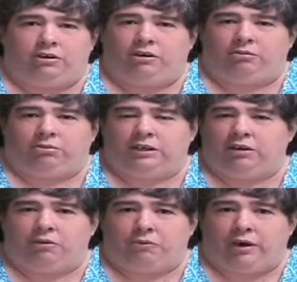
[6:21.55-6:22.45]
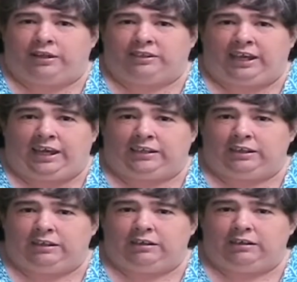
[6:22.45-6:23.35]
no, we don't want
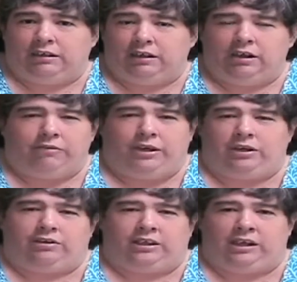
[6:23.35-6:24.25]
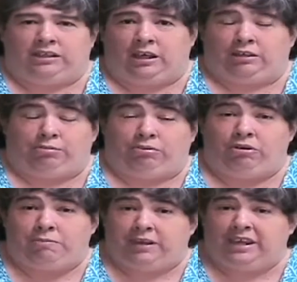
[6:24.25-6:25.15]
that. We don't think that's
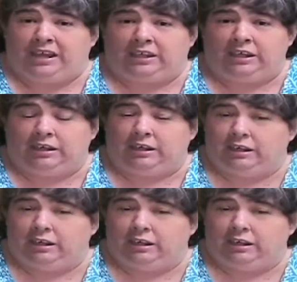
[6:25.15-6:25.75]
appropriate."